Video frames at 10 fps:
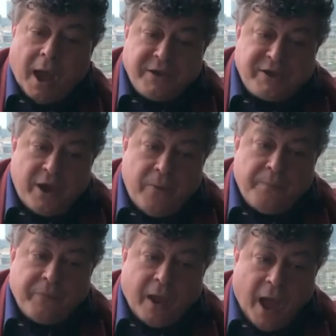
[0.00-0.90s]
And so
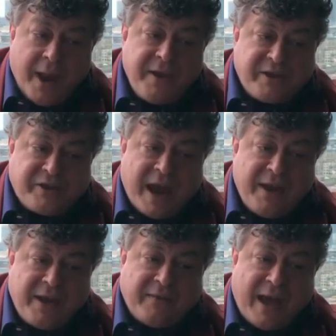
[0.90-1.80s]

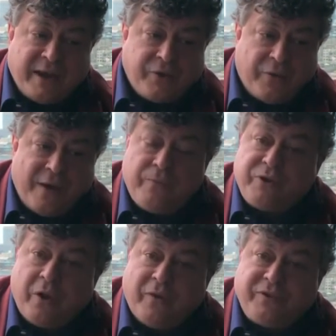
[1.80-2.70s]
understanding that sort of
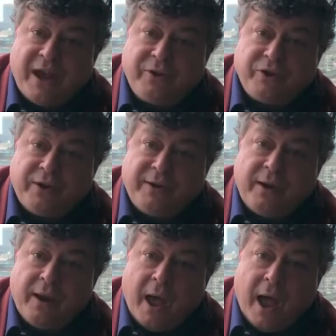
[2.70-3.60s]
unresolved tension
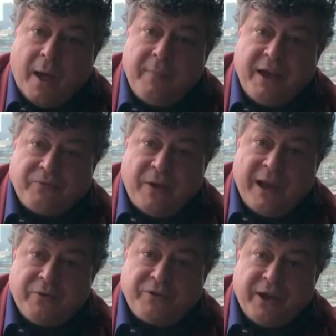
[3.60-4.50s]
um, is
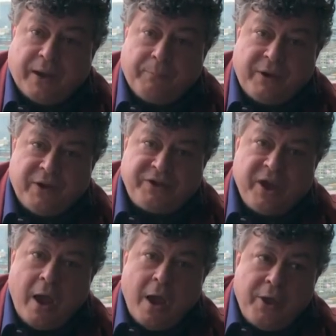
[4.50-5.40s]
really interesting, because
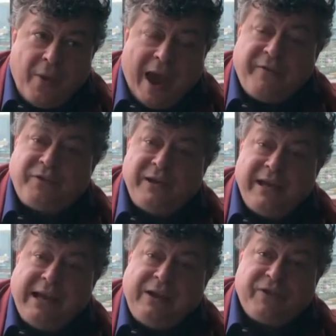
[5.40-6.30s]
you have to
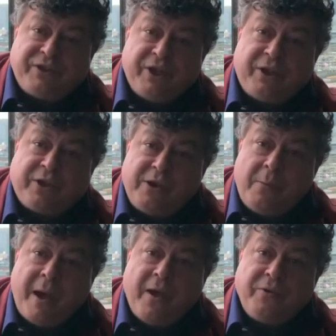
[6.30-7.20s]
leave a certain
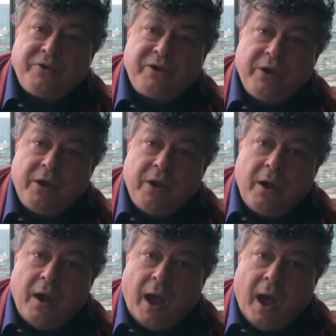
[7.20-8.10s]
amount
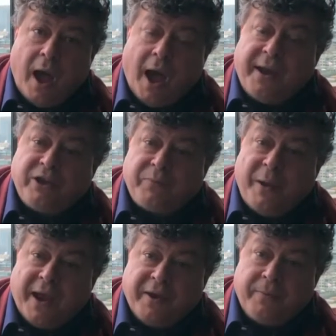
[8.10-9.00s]

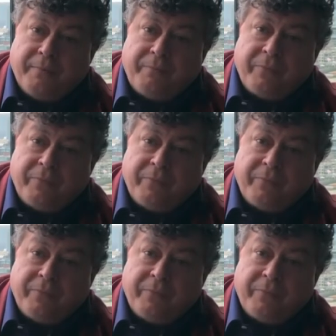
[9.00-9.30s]
unexplained.